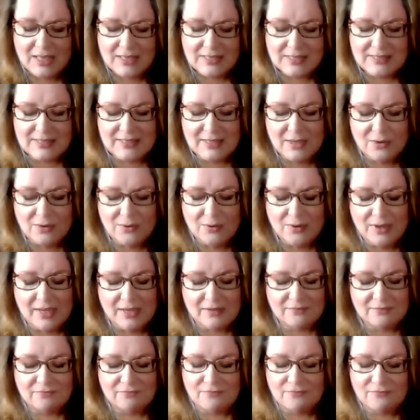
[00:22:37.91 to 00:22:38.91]
So
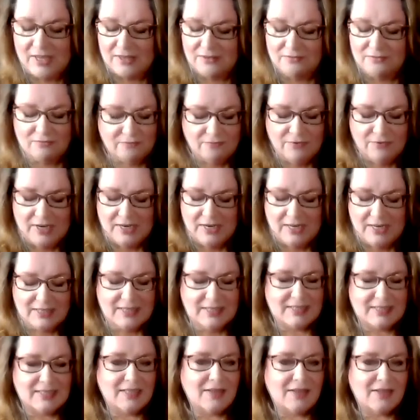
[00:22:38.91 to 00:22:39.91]
it really is,
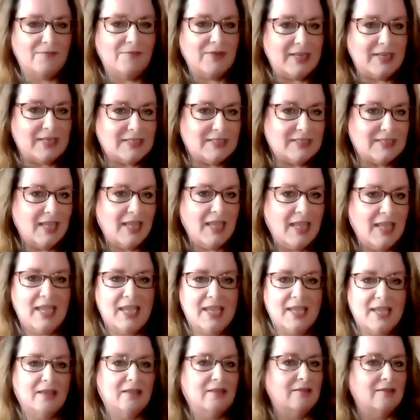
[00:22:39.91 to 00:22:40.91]
it's lovely to
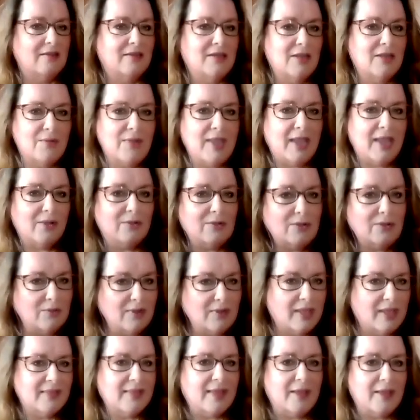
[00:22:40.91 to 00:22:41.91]
hear, you know, how you
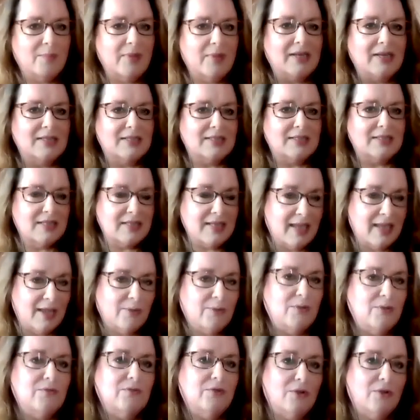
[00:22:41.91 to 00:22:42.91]
get that balance and how
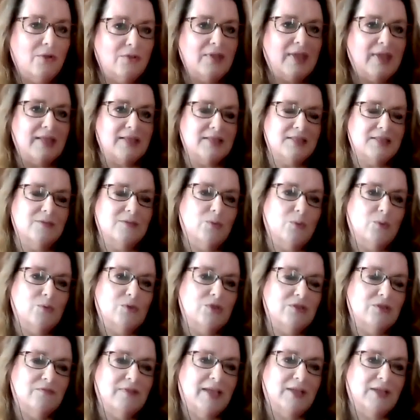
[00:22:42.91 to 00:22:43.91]
you've got that
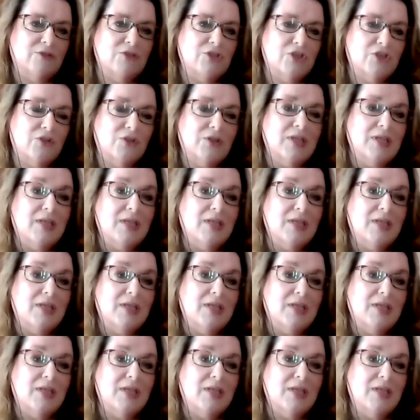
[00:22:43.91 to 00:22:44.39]
support around you,